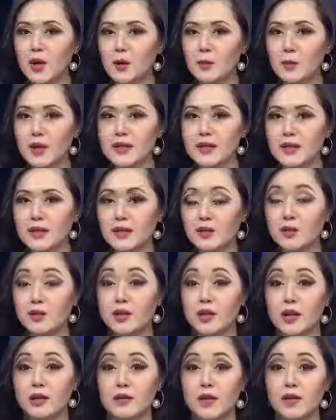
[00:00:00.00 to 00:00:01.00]
President
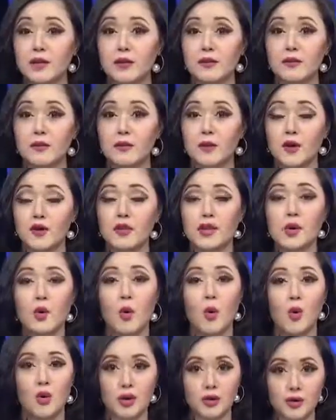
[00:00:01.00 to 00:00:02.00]
Duterte conferred the
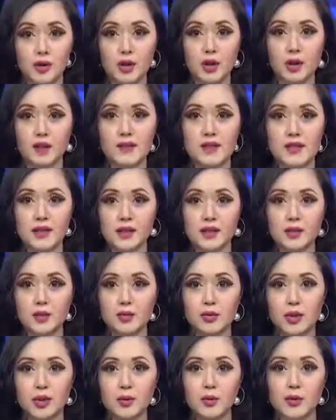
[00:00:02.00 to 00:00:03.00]
Order of
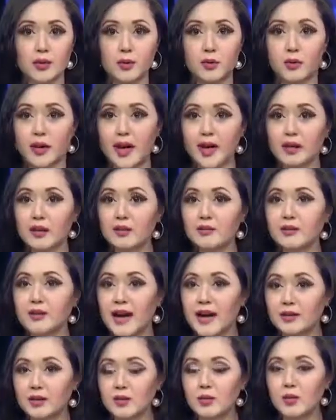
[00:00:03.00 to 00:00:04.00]
Sikatuna with the rank of
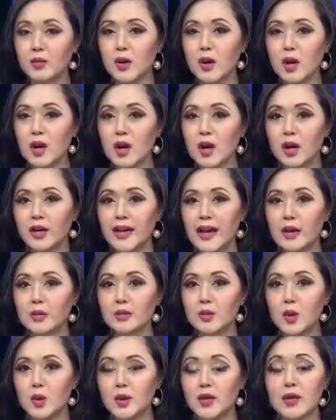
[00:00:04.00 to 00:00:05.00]
Datu on
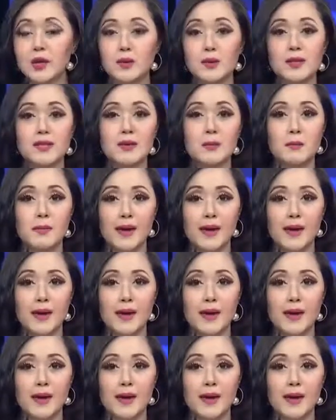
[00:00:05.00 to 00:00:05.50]
outgoing U.S.